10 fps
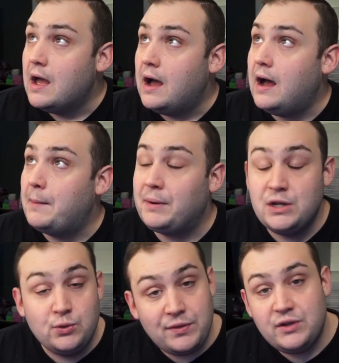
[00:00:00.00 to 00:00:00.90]
But you
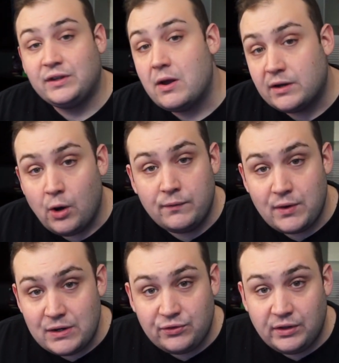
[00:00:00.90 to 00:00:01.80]
do have the discount code if
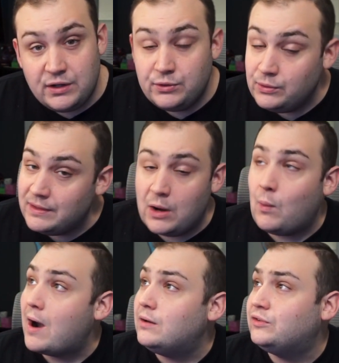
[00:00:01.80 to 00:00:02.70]
you're interested, and you do need that
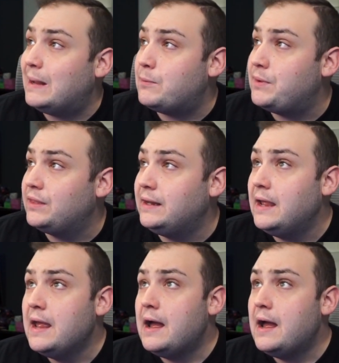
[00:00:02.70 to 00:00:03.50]
wireless capability.